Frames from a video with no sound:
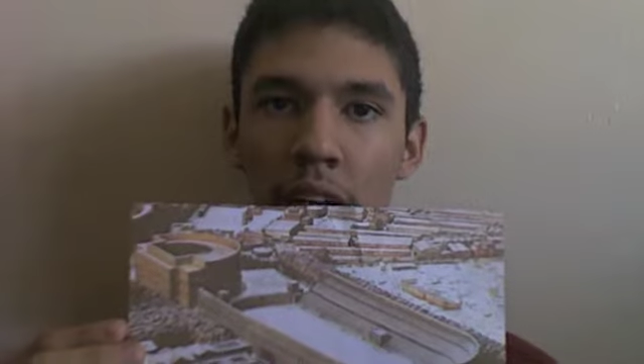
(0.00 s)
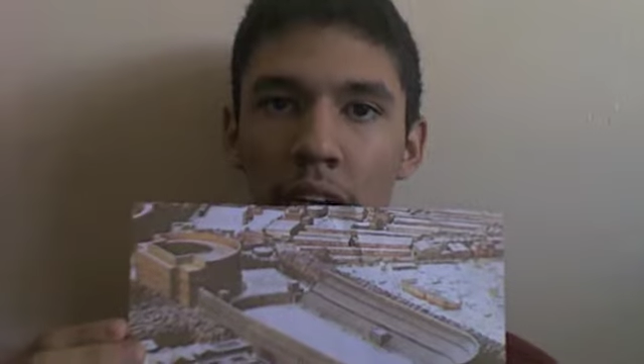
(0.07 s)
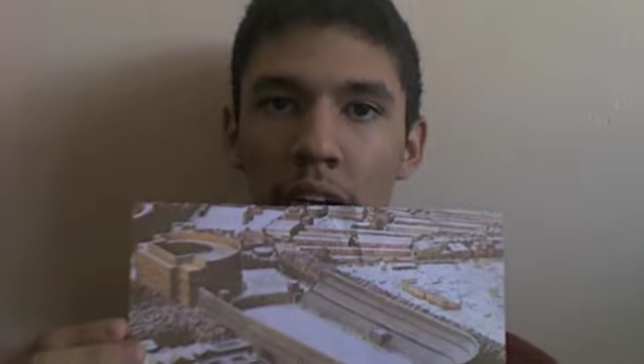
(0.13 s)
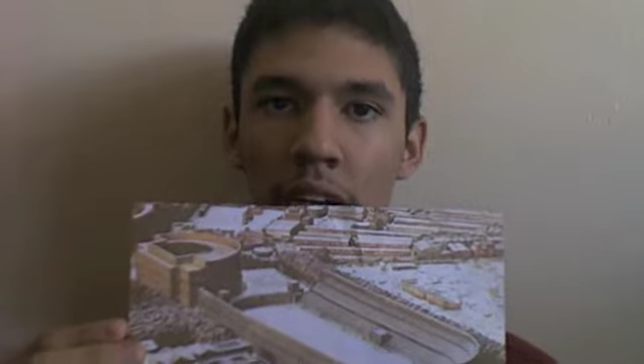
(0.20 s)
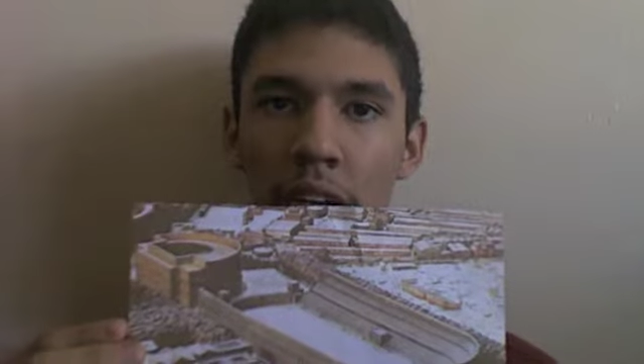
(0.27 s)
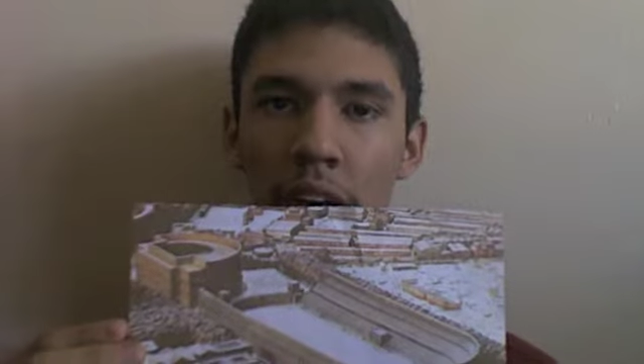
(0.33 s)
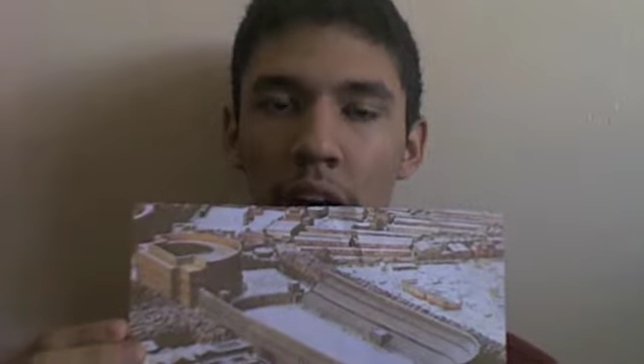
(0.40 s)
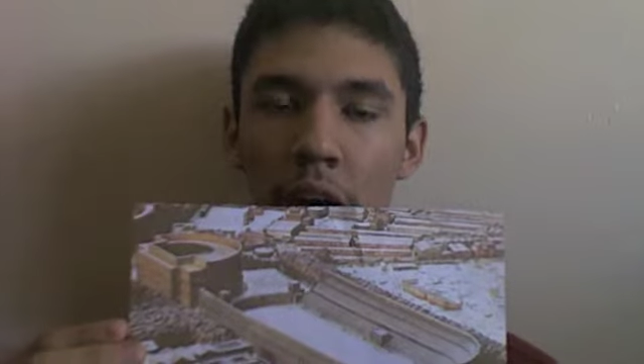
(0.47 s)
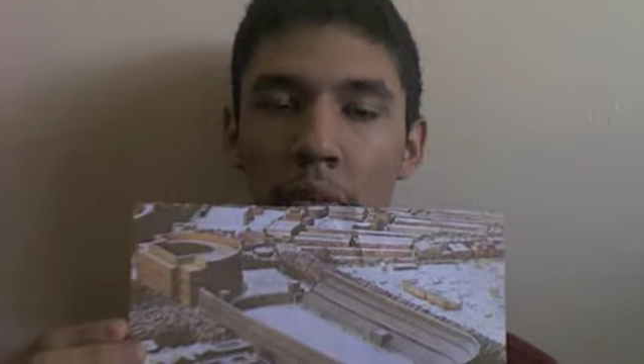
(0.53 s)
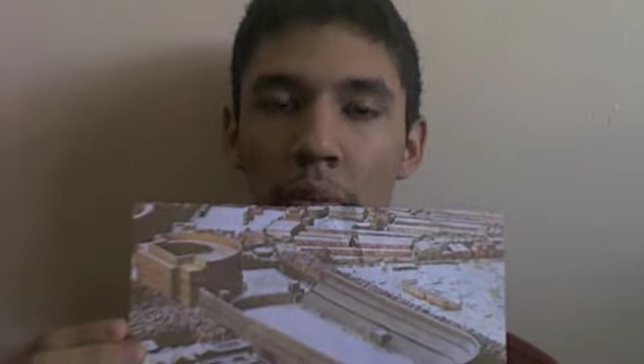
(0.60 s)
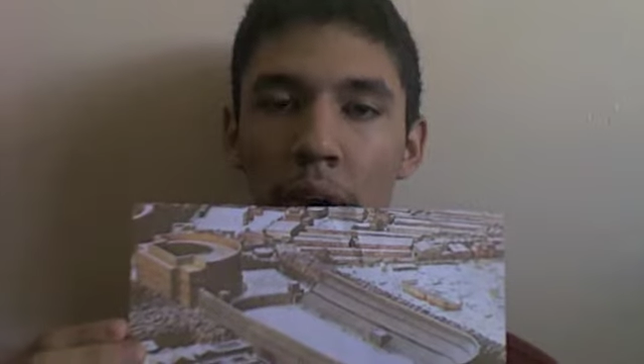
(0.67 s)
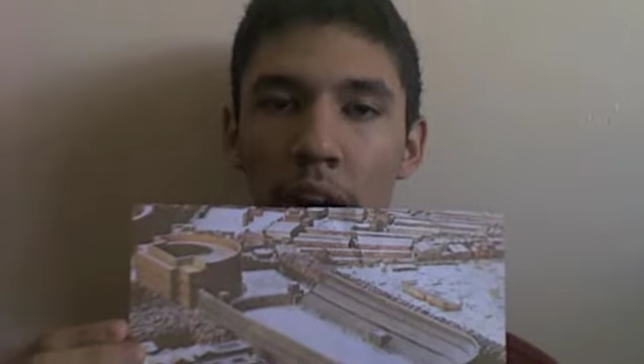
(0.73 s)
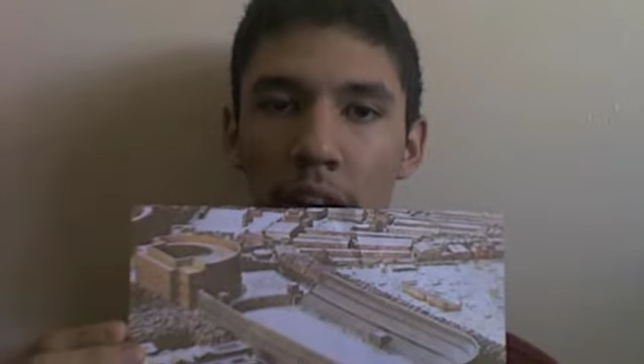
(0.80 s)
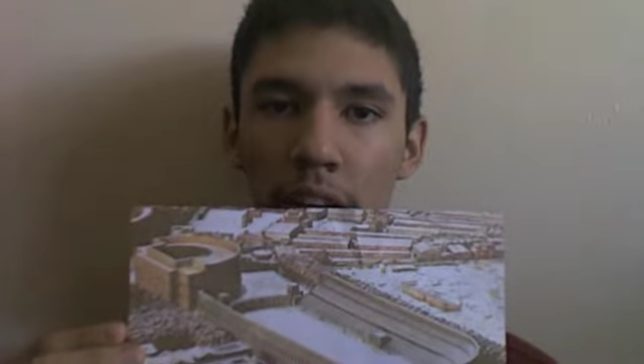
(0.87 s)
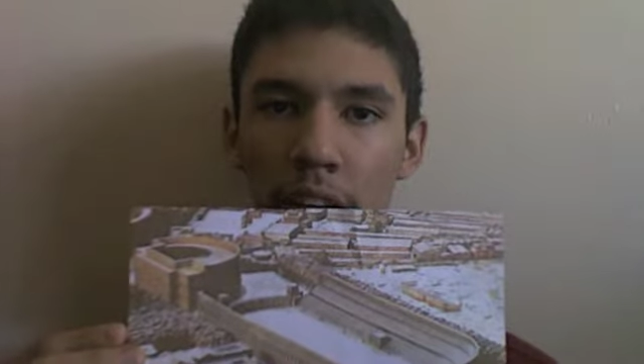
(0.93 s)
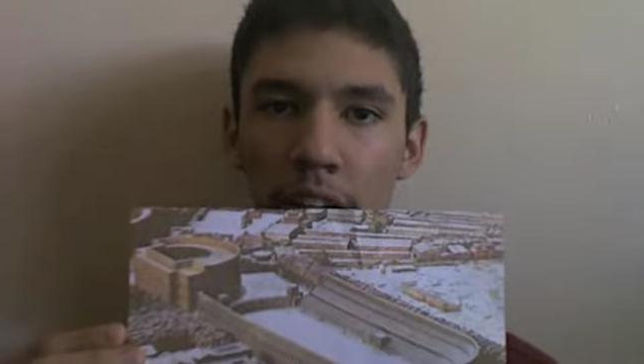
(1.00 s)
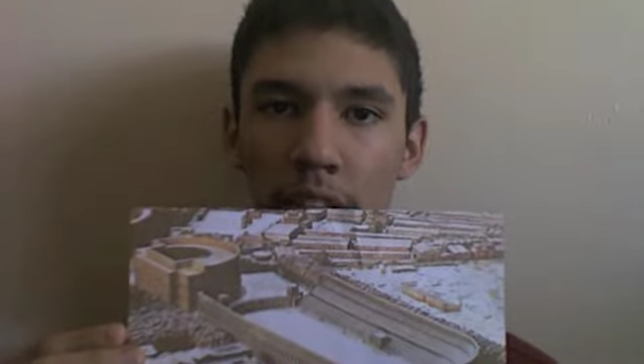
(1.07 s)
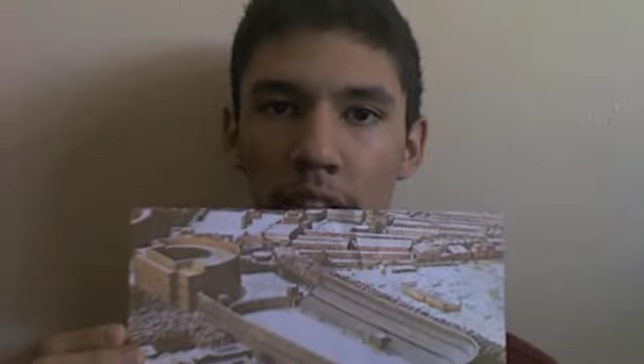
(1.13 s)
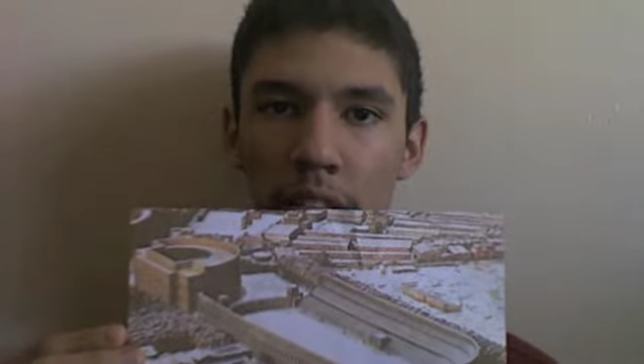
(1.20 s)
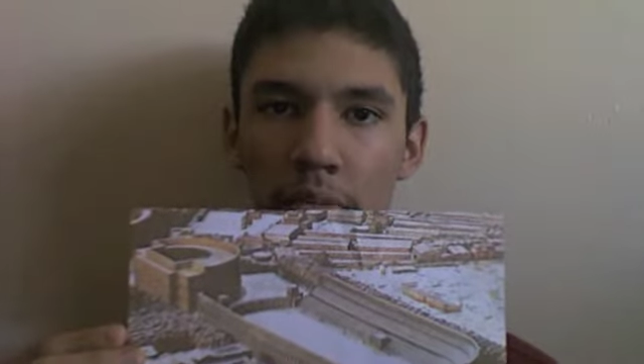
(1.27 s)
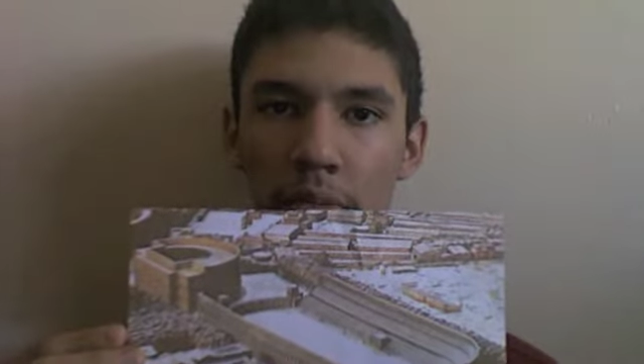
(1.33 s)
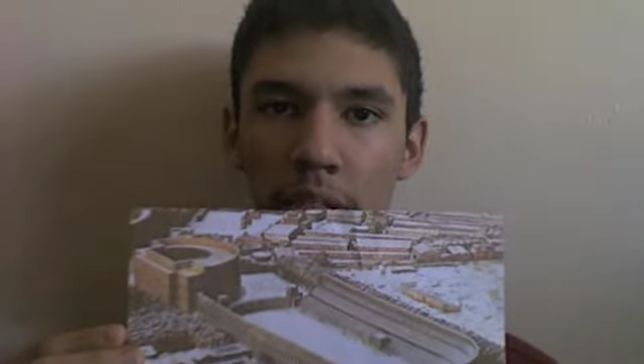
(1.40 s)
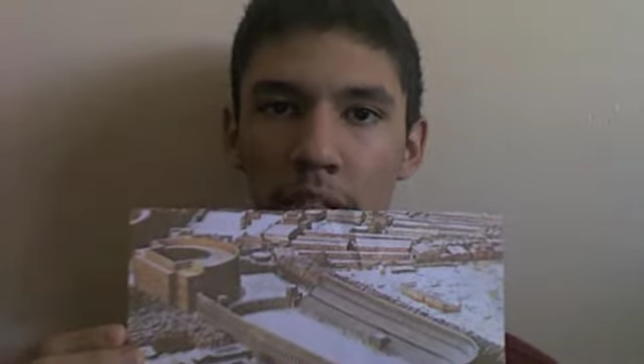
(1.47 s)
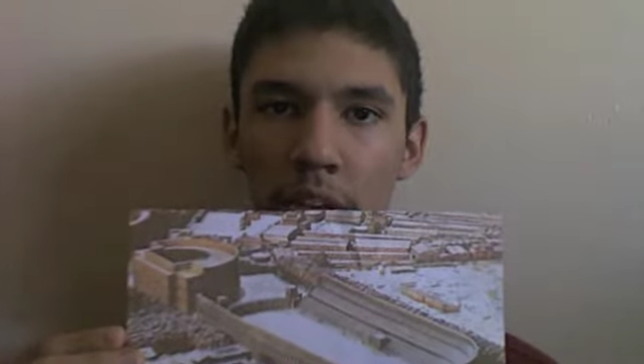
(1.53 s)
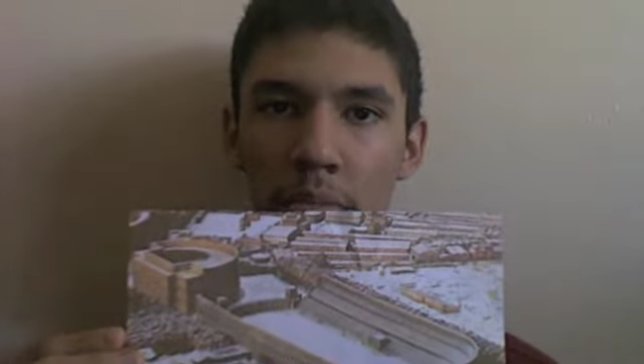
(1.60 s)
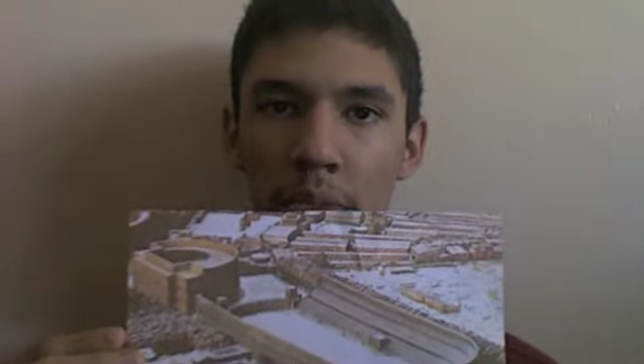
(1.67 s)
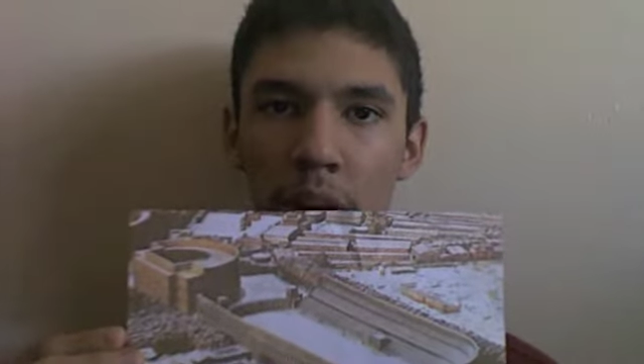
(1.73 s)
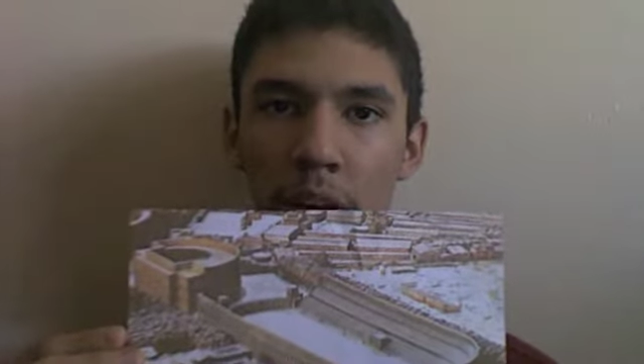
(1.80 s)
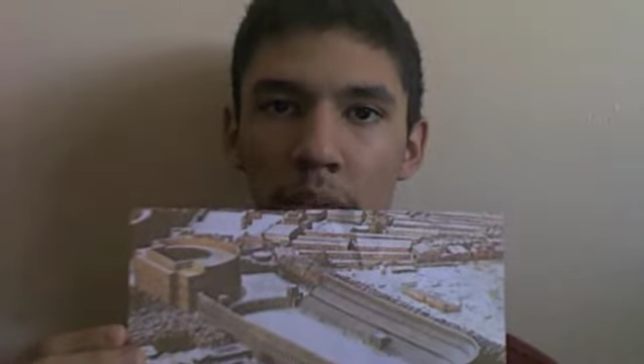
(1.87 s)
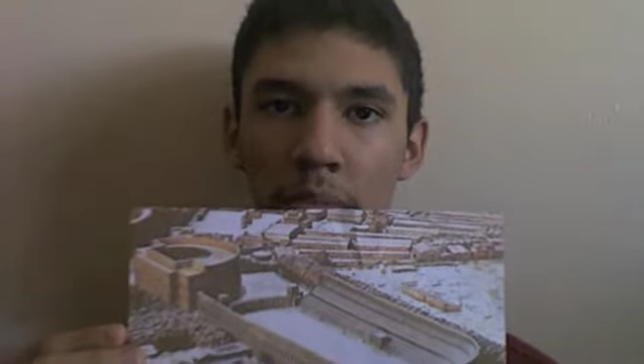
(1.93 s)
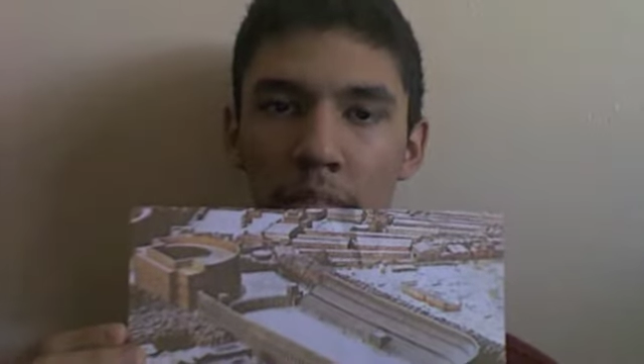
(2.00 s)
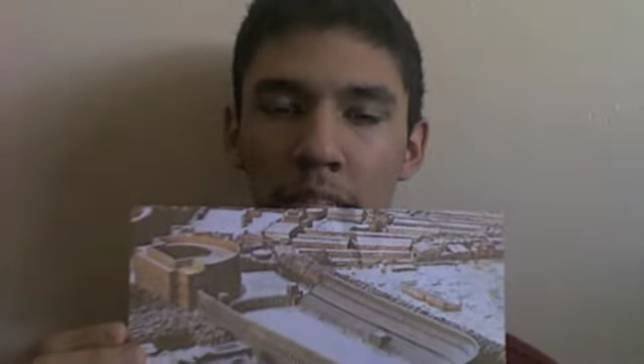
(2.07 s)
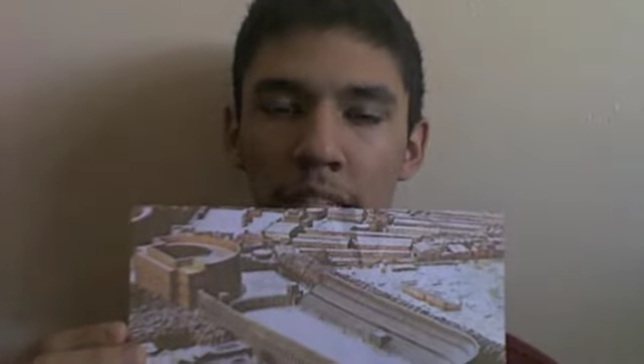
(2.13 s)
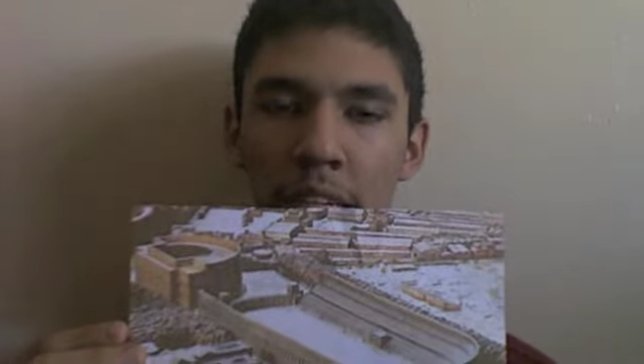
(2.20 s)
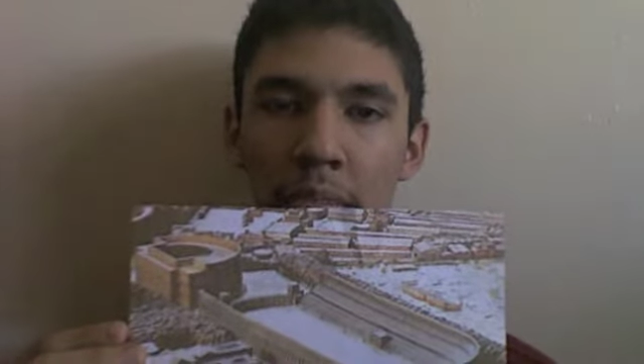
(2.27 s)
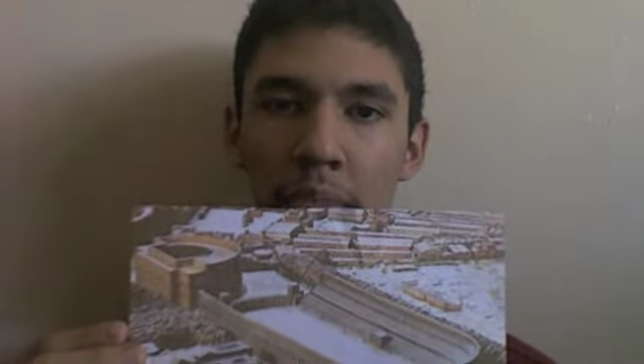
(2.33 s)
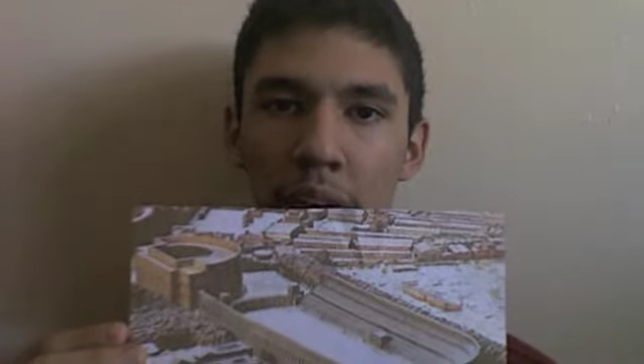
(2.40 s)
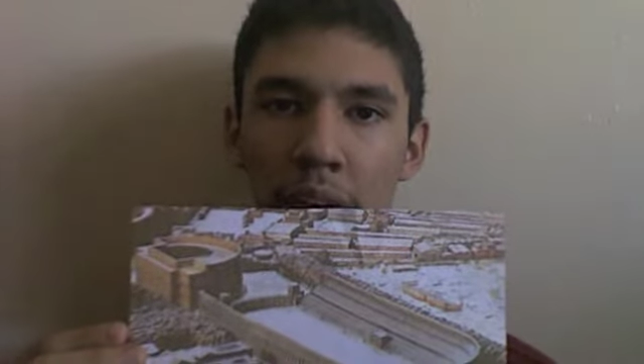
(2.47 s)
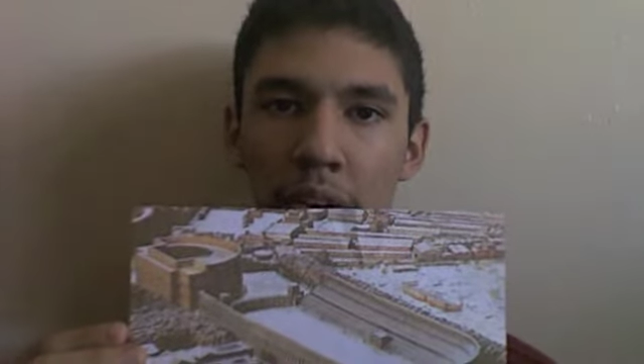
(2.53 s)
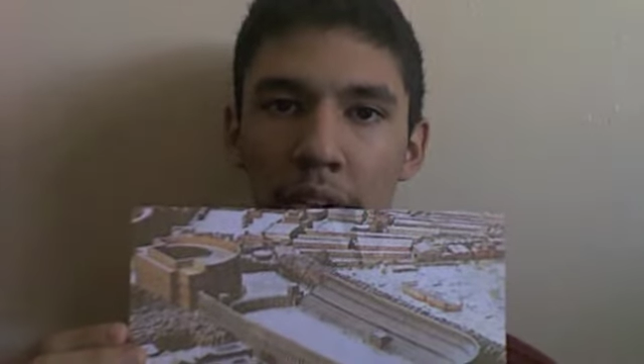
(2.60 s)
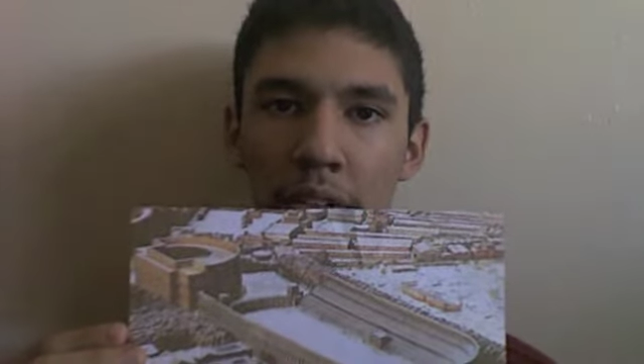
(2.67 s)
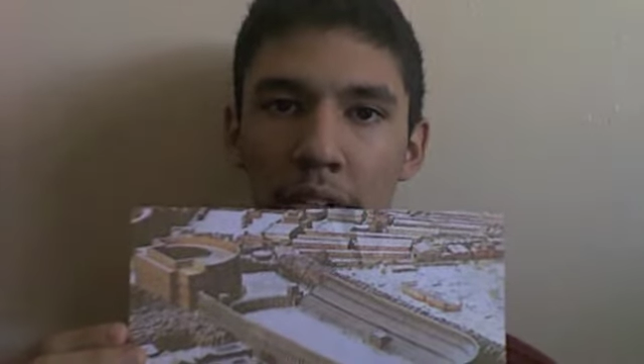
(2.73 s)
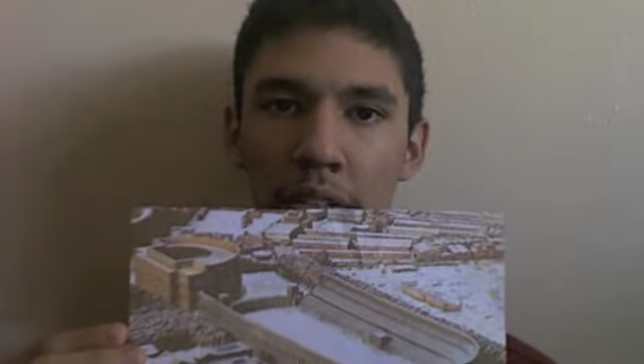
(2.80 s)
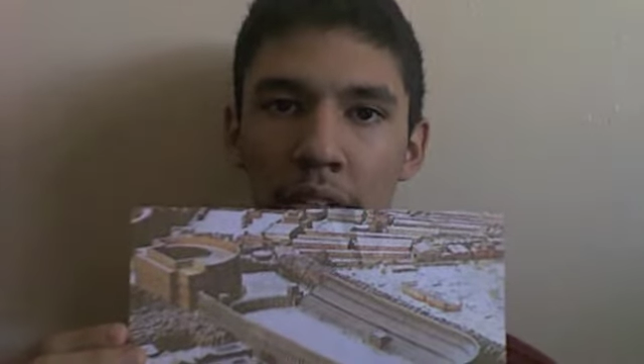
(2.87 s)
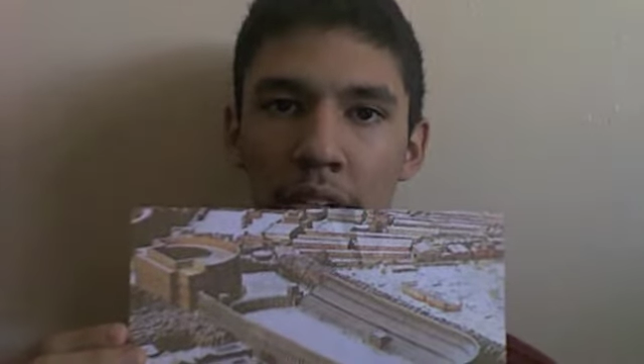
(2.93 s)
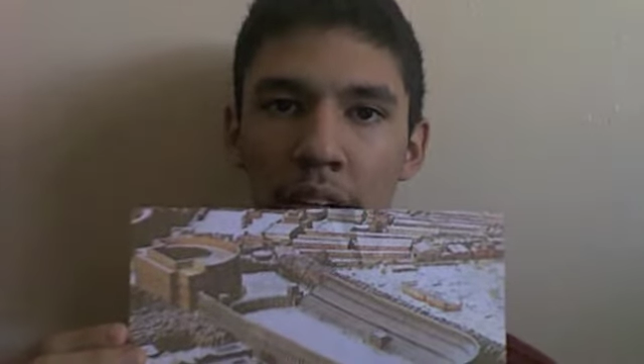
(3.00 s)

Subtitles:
naumachia, which are mock-up sea battles,